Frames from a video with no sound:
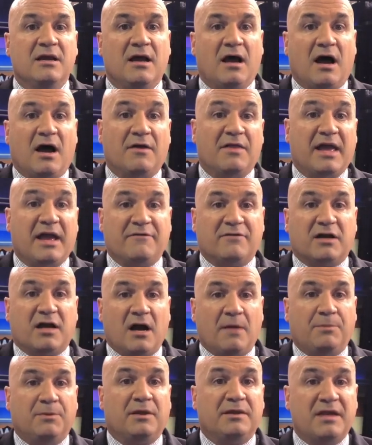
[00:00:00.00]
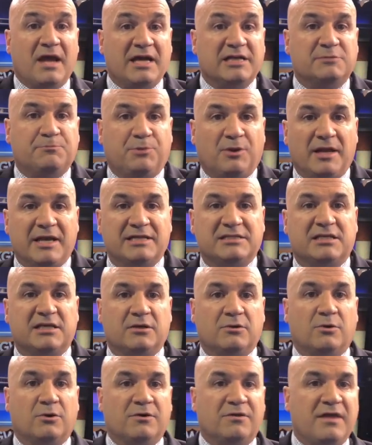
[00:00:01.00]
They have a couple of nice plays
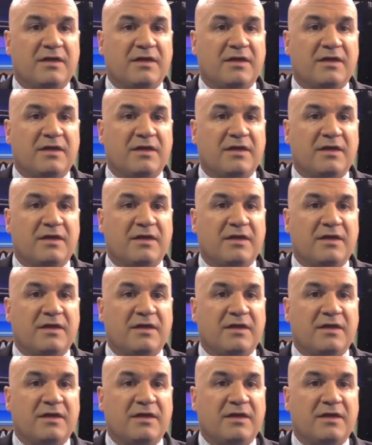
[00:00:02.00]
here or